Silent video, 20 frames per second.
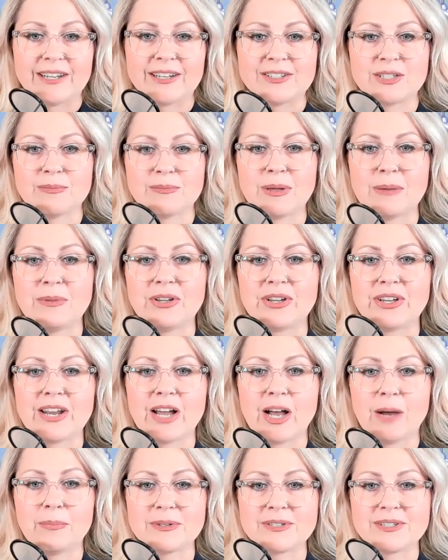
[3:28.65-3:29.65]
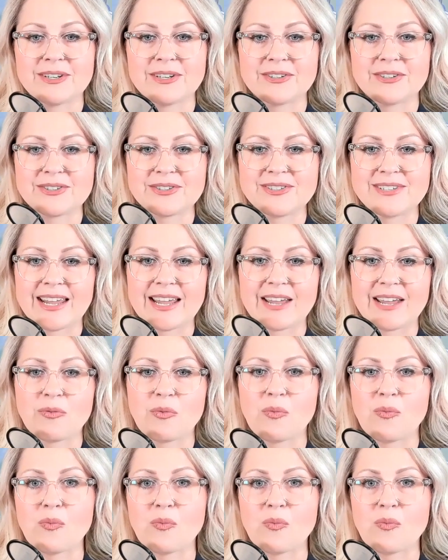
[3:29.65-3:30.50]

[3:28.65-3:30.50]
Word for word: and so maybe you could help us understand